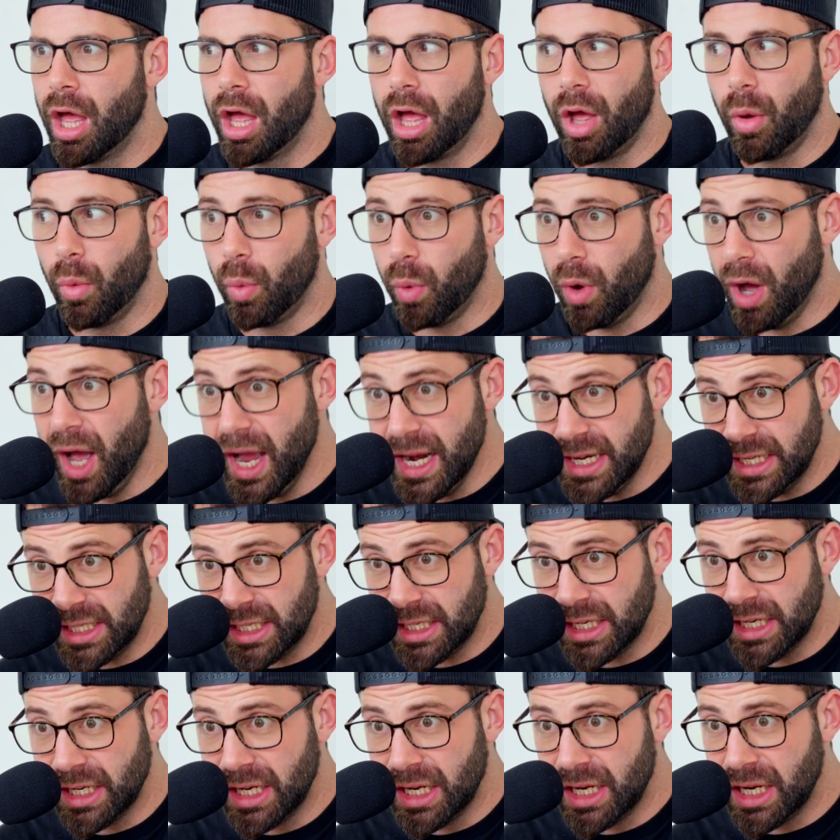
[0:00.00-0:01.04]

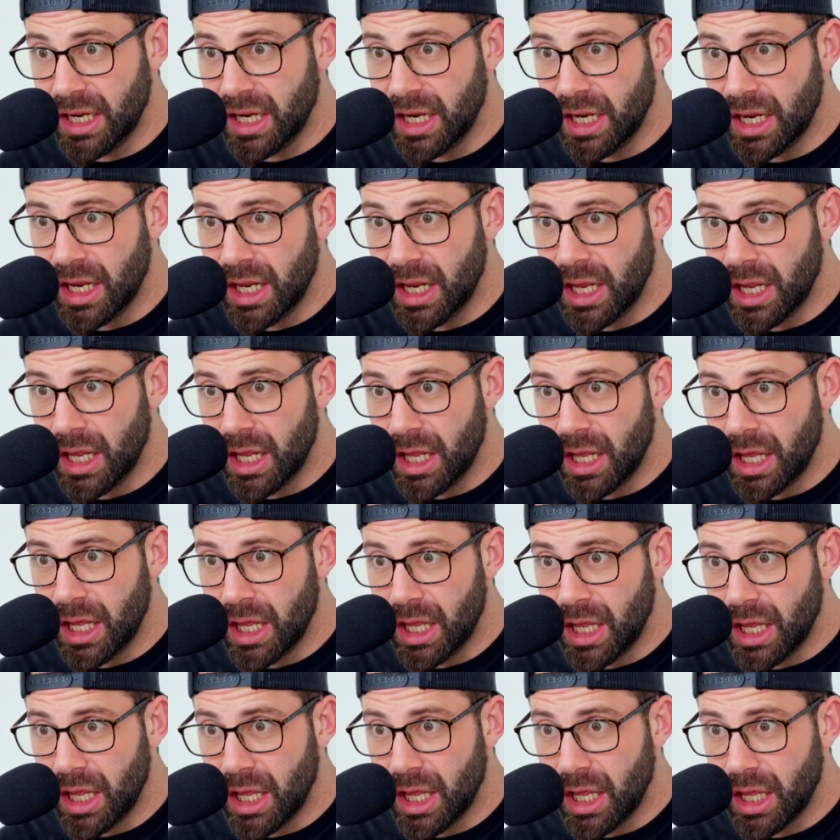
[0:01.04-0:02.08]
what?
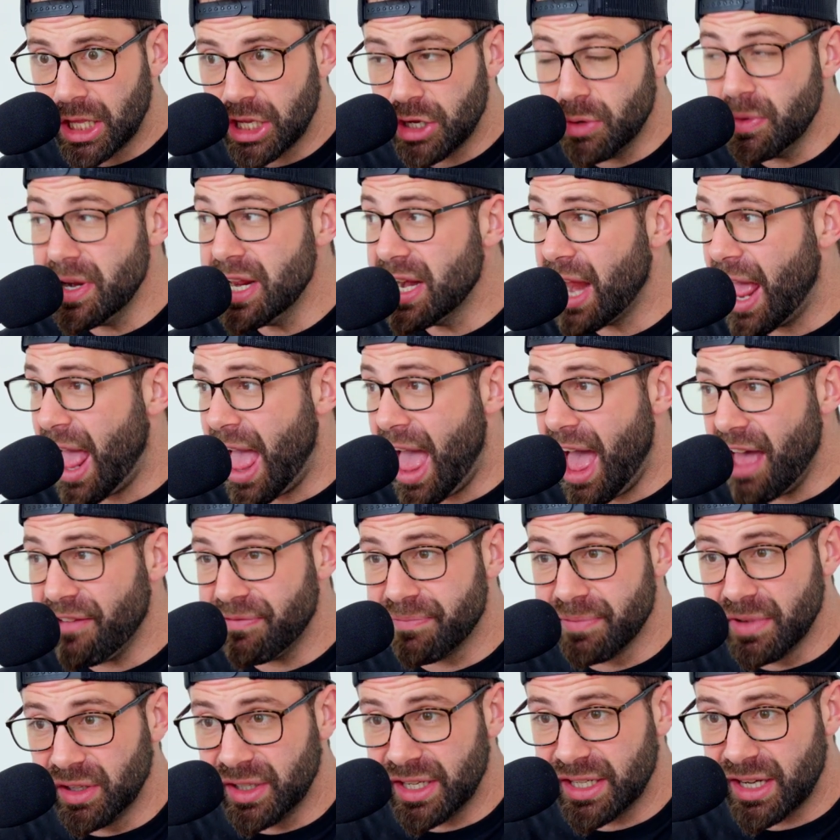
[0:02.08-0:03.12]
You need
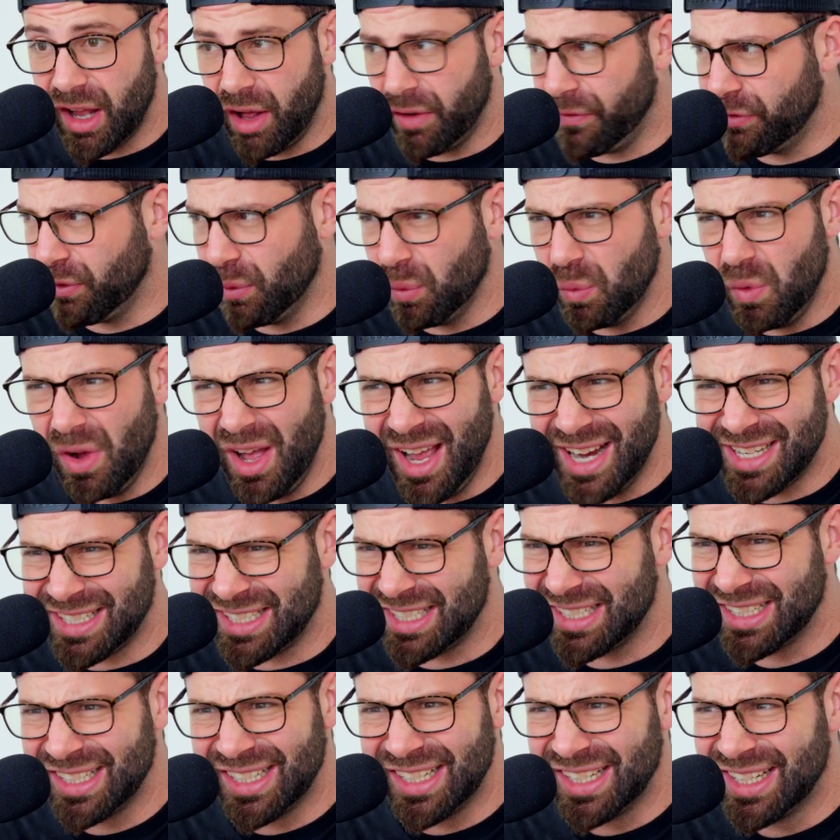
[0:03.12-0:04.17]
$500,000 for
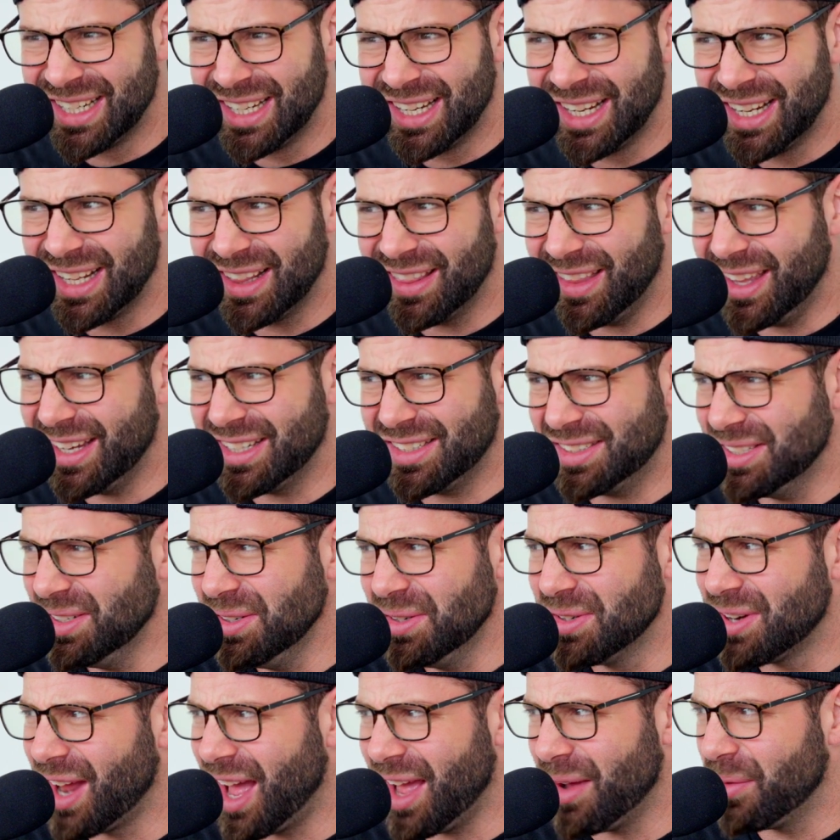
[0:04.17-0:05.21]
what? Like,
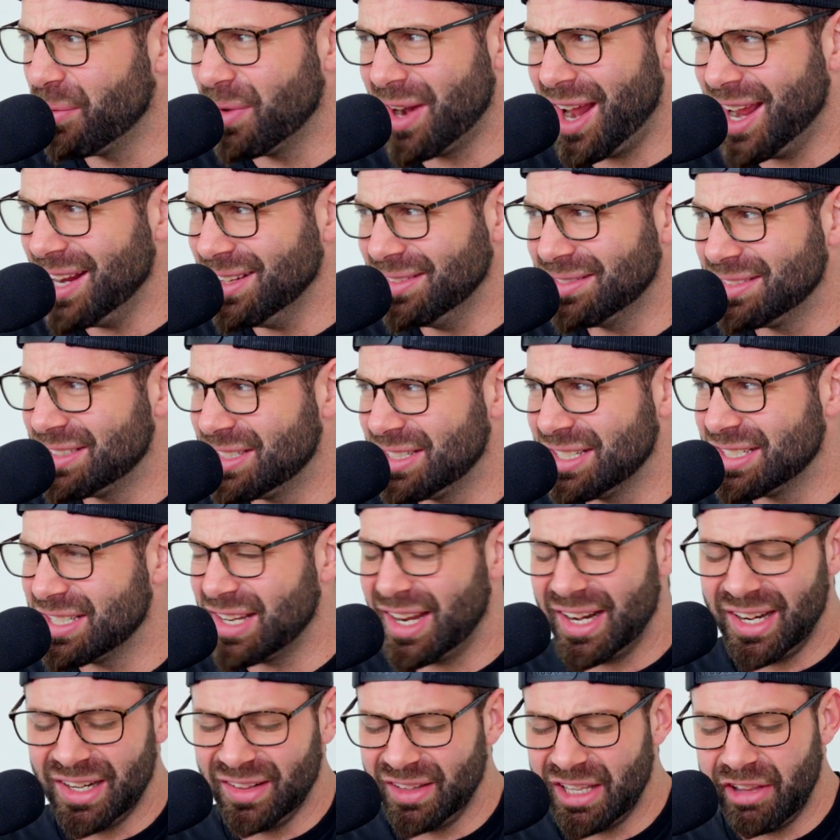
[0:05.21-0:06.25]
dude, when I
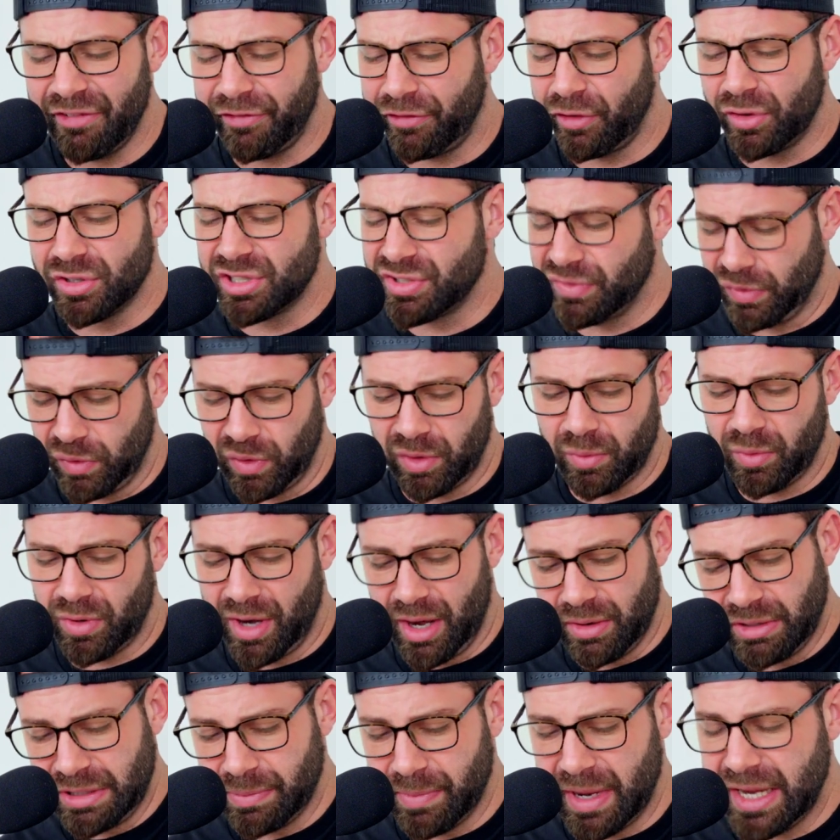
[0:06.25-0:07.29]
decided to leave First Form, where
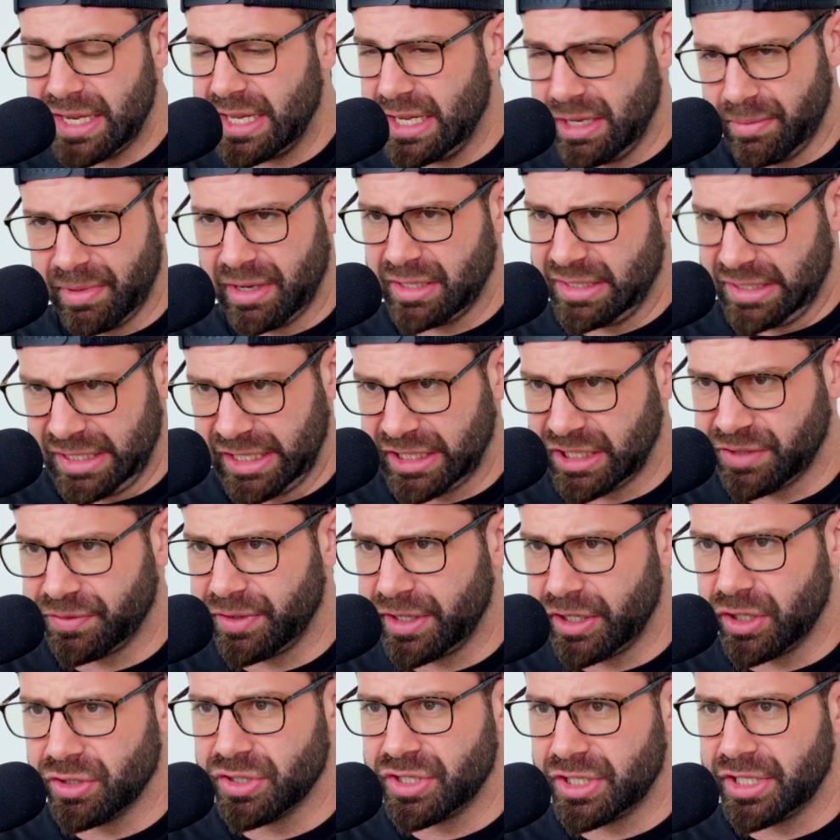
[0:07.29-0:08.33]
I was making about 6
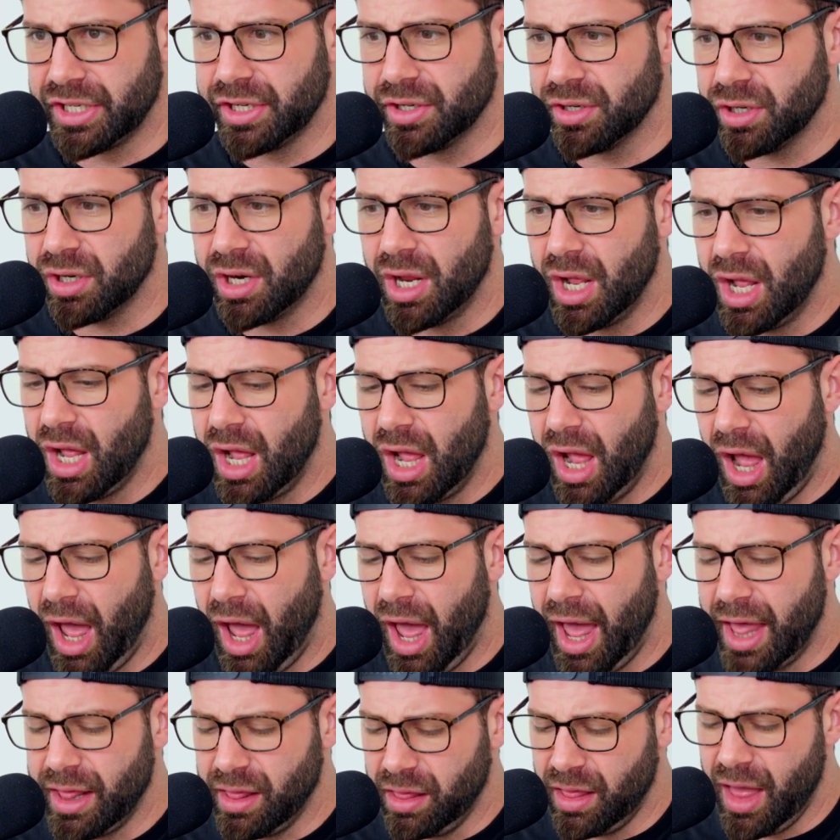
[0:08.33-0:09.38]
figures a year,
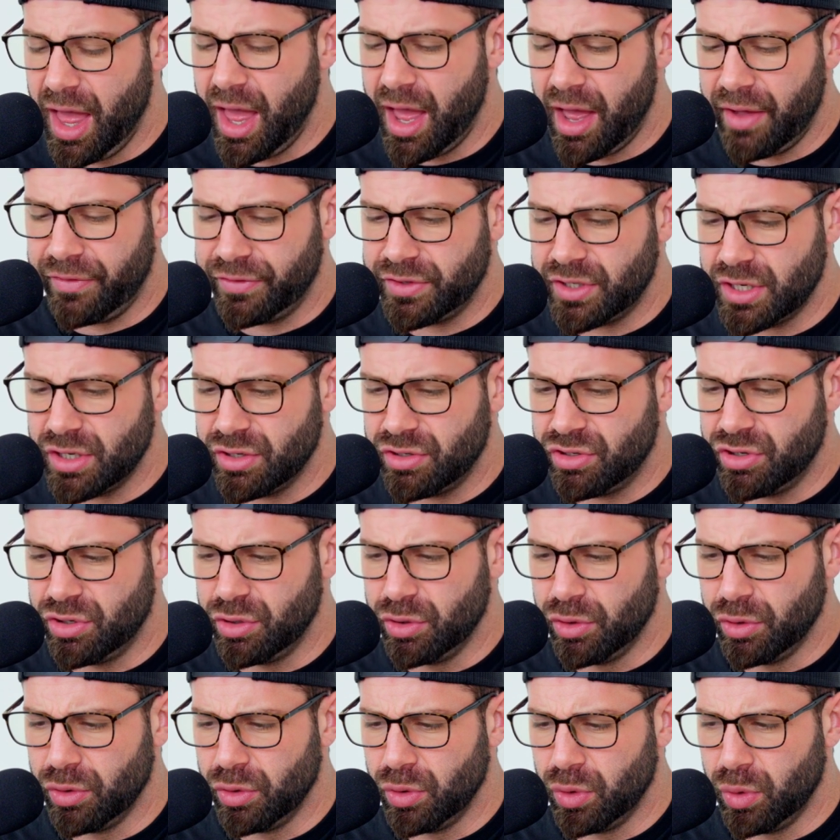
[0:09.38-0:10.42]
I left
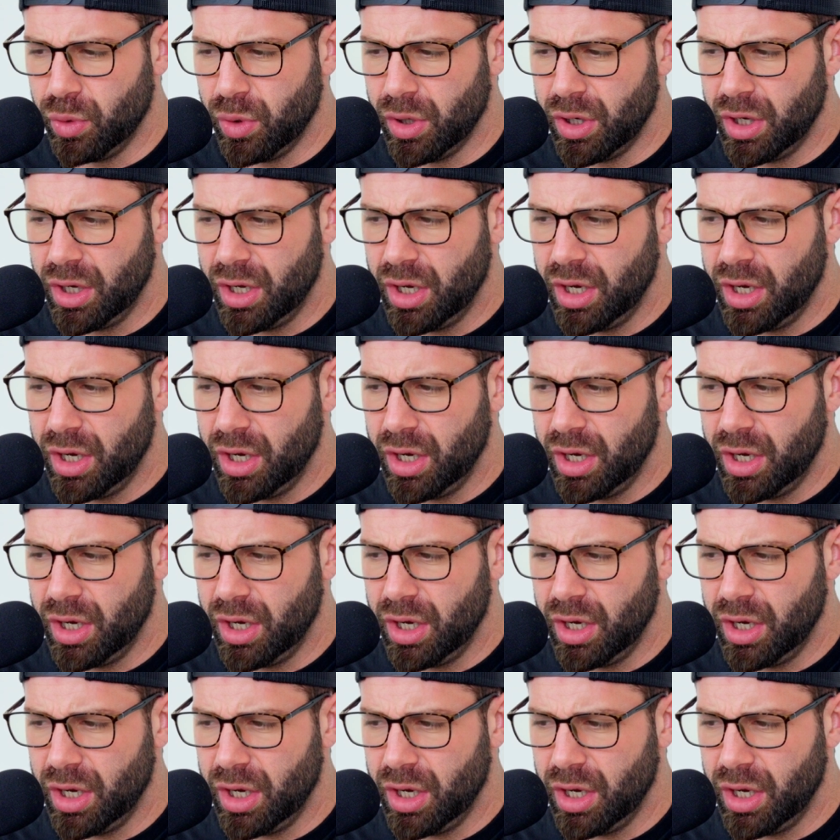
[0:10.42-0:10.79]
to